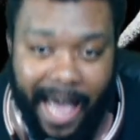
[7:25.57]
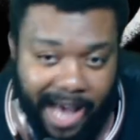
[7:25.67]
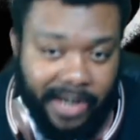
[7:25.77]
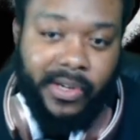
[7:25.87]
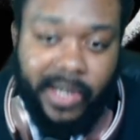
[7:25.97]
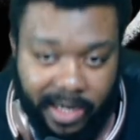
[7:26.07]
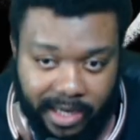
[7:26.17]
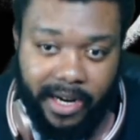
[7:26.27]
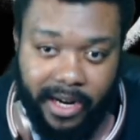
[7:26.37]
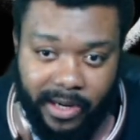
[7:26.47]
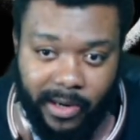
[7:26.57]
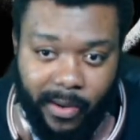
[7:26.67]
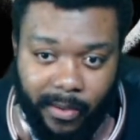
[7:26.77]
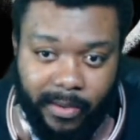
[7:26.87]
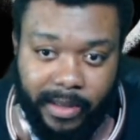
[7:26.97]
action in there. You
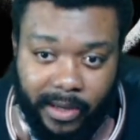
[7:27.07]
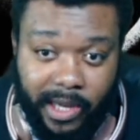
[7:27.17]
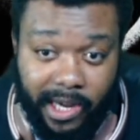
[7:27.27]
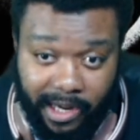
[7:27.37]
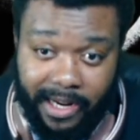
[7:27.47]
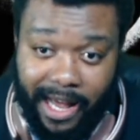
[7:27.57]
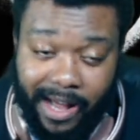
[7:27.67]
know, good.